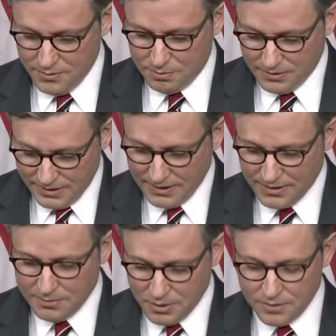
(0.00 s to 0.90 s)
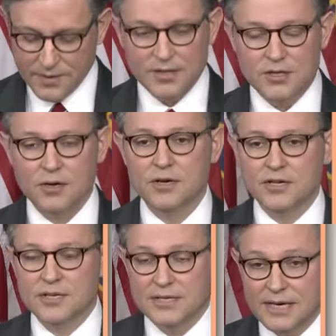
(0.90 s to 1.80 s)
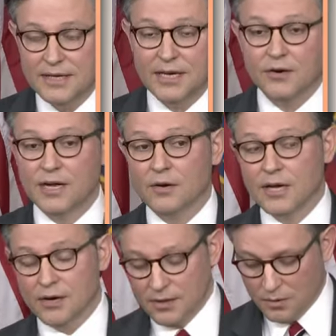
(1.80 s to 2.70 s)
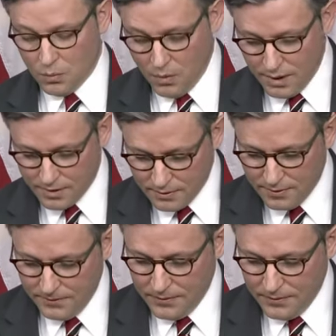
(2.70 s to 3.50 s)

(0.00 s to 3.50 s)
with politically motivated charges, and they are now carrying the water